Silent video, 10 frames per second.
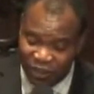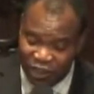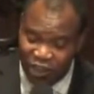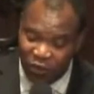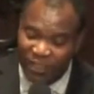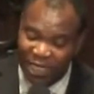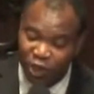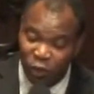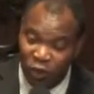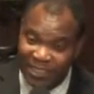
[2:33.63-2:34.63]
so
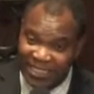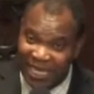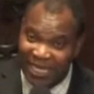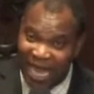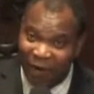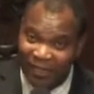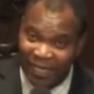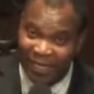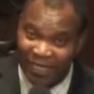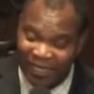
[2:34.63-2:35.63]
that you will not stand out
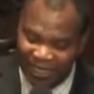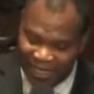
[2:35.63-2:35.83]
there